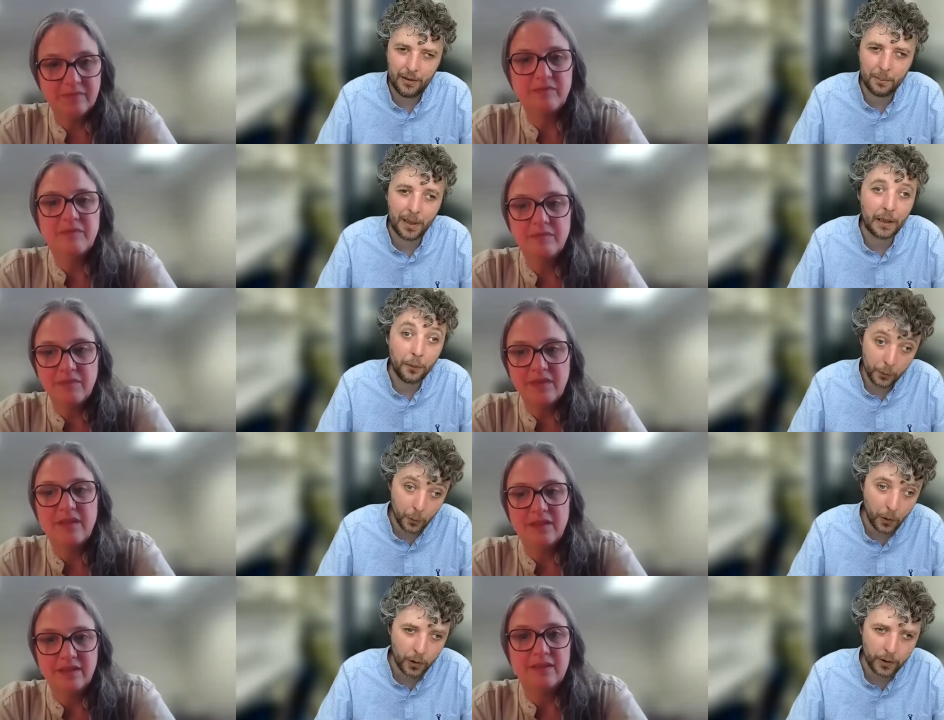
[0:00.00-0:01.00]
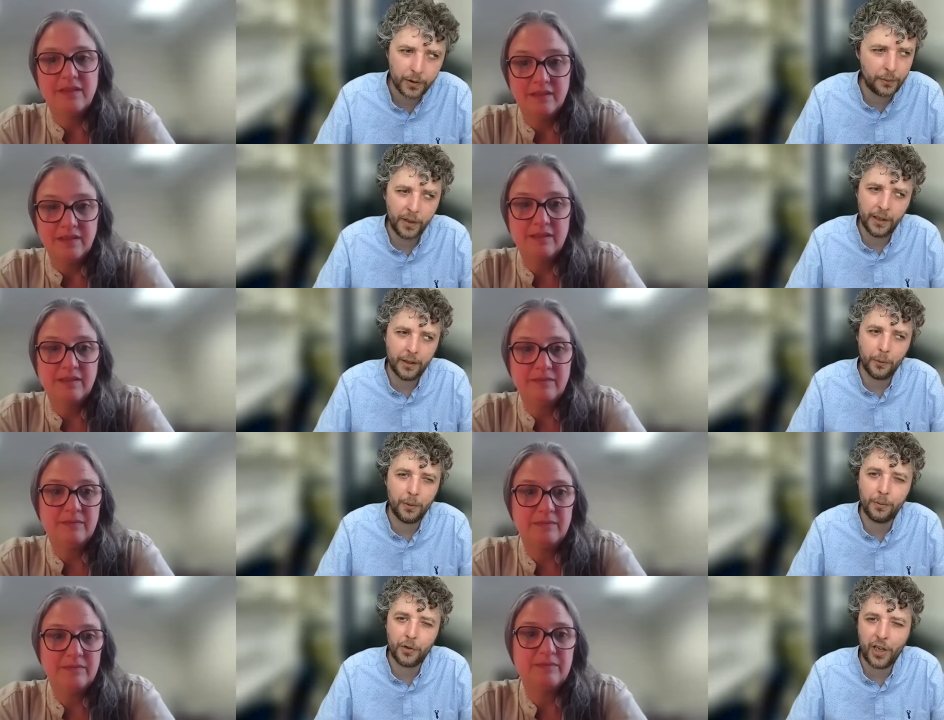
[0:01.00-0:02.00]
Speaker 1: But if works, I think that
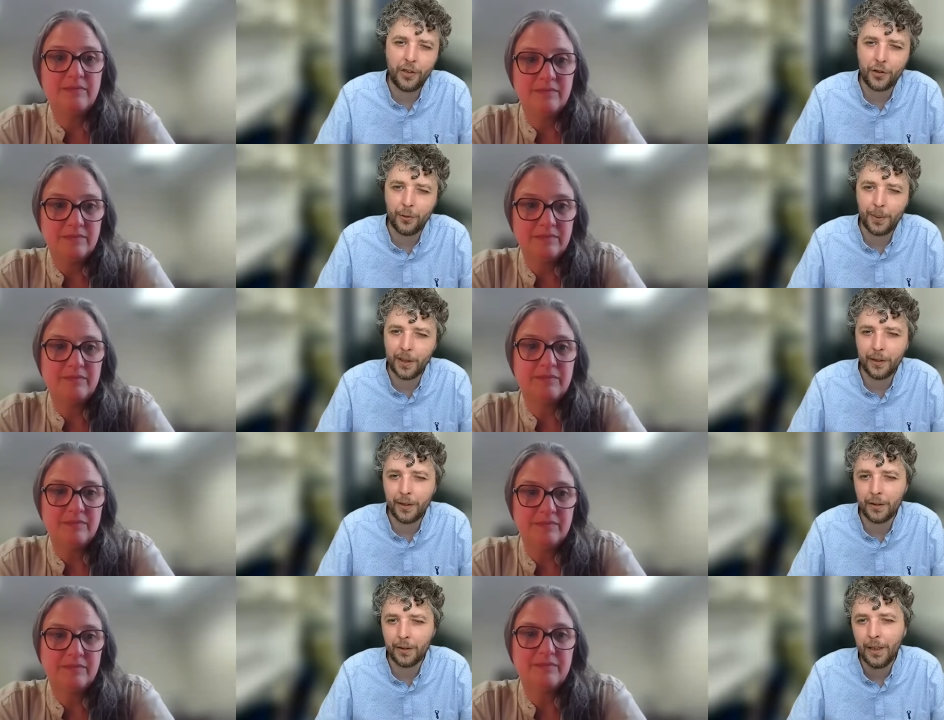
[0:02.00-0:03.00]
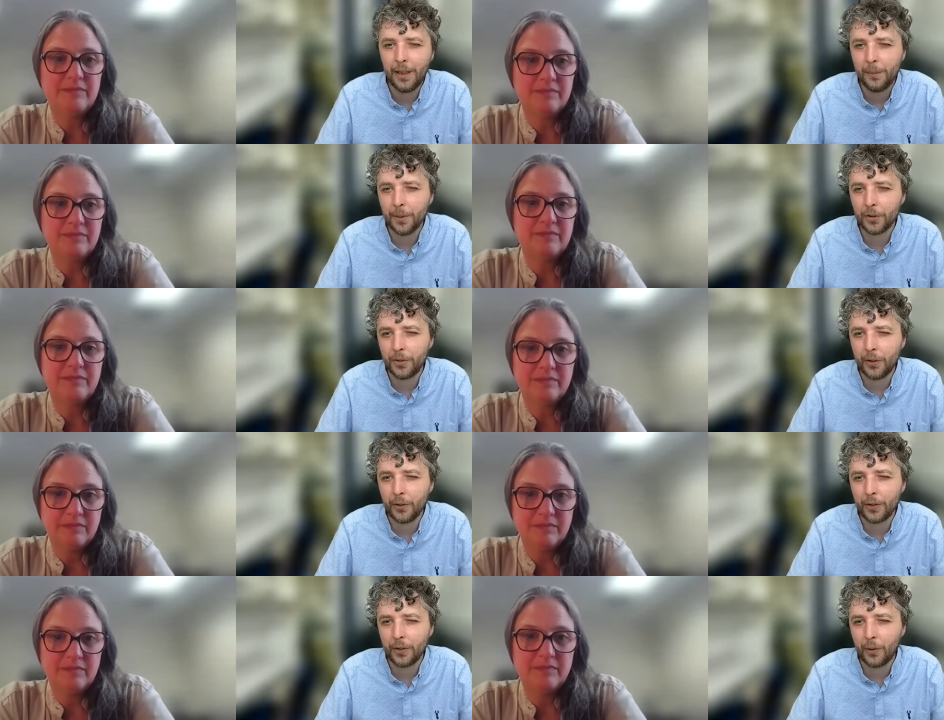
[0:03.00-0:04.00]
will change completely the possibility
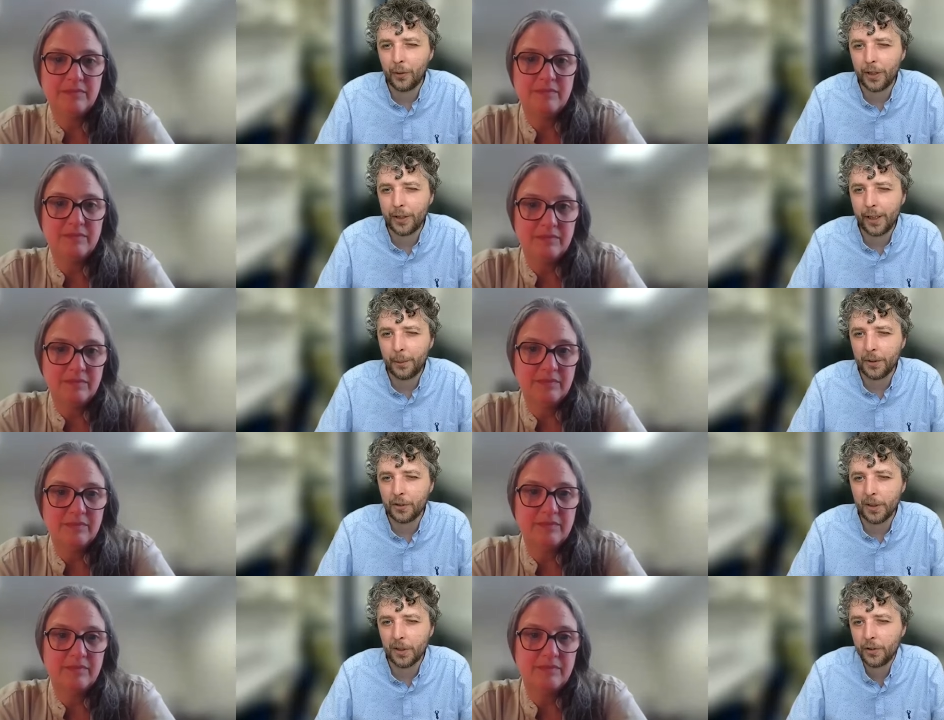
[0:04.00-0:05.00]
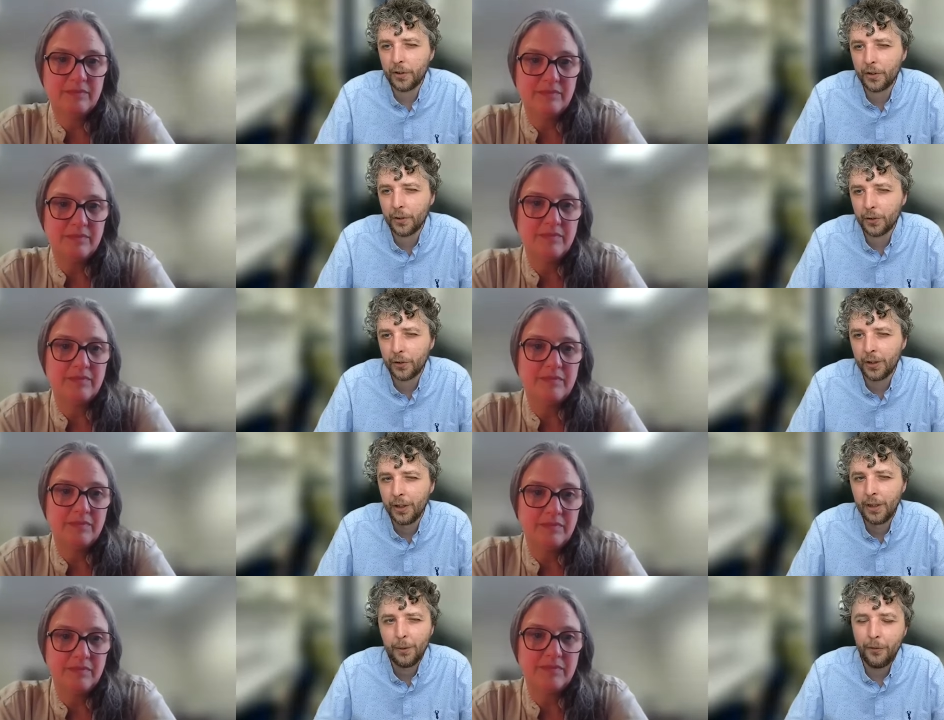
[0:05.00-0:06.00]
of, of the therapies because it's also
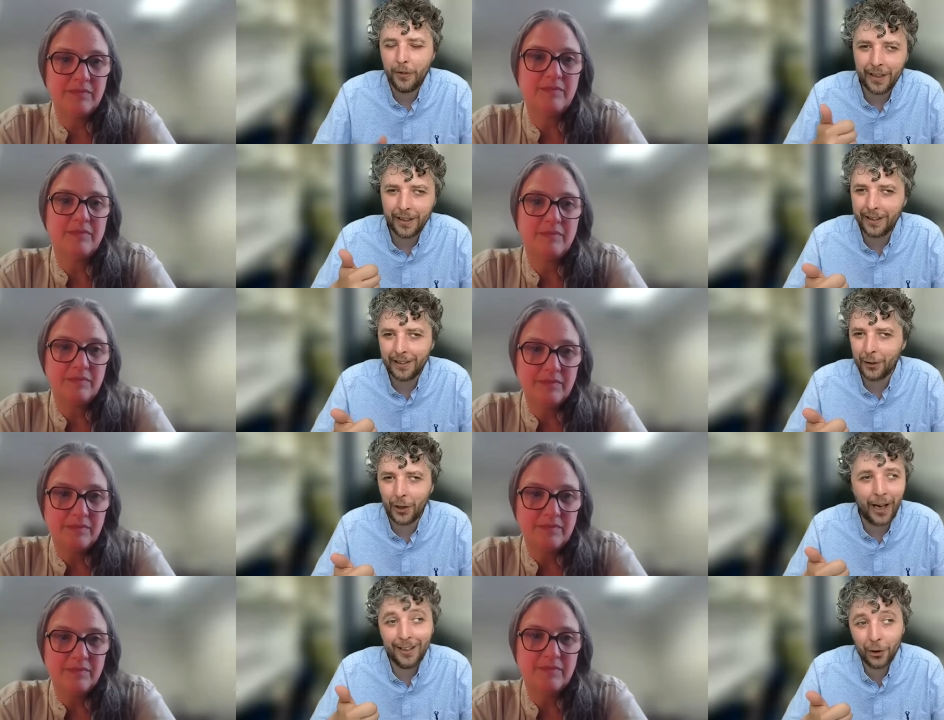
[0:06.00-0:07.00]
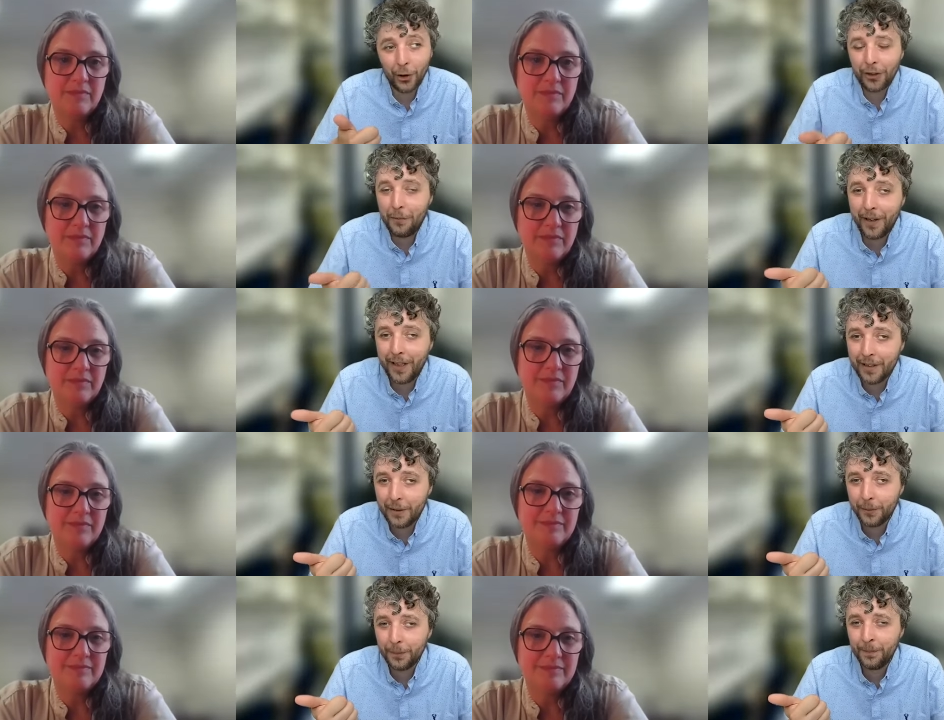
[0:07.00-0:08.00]
very, it's not
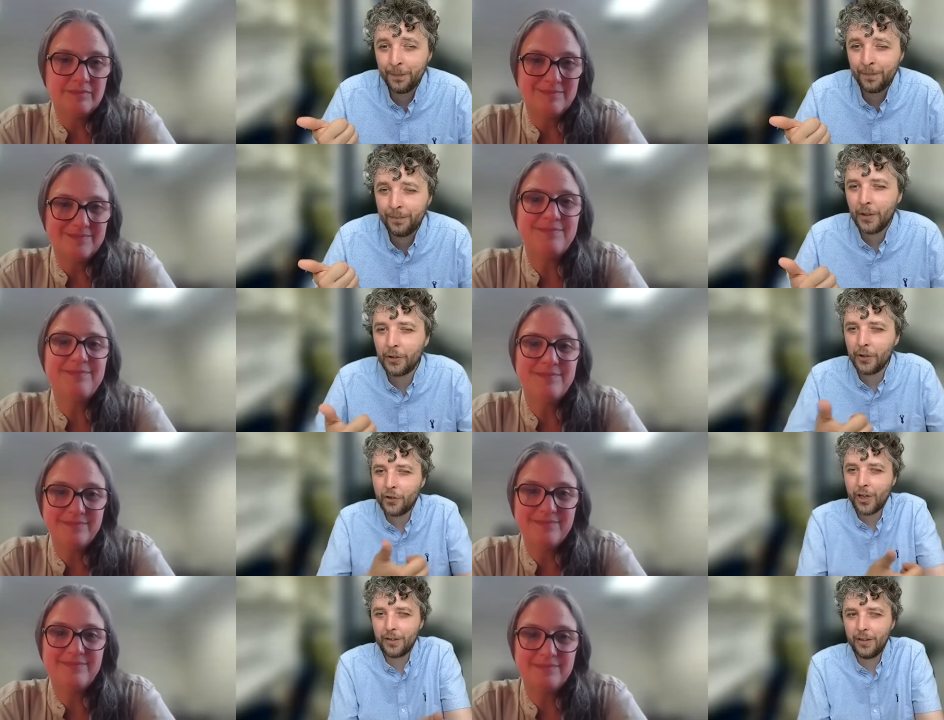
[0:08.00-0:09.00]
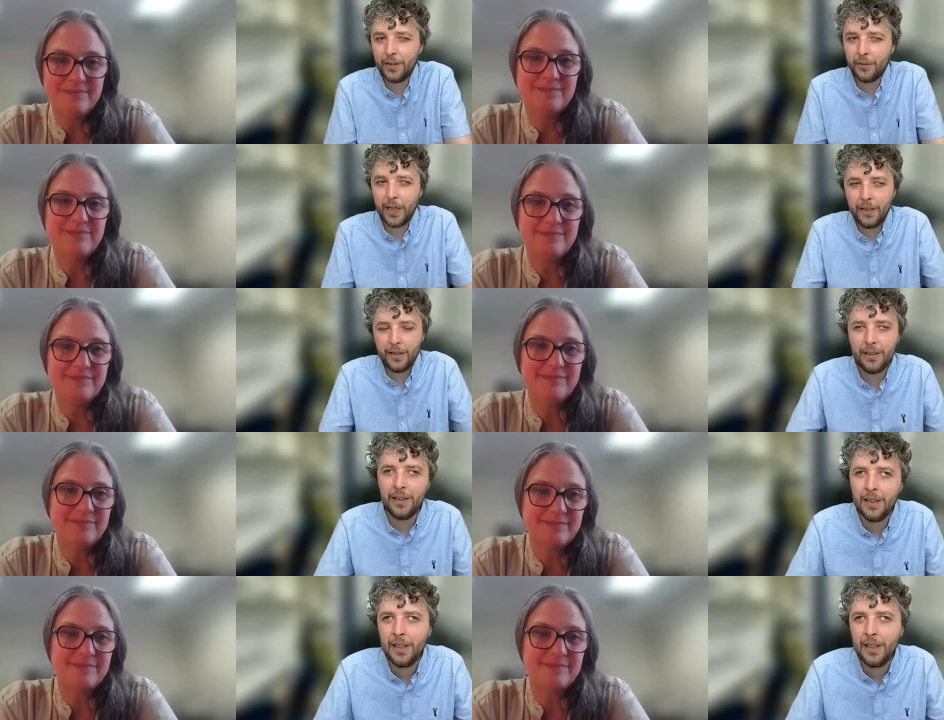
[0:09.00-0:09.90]
invasive because it's mm-hmm. just in the vein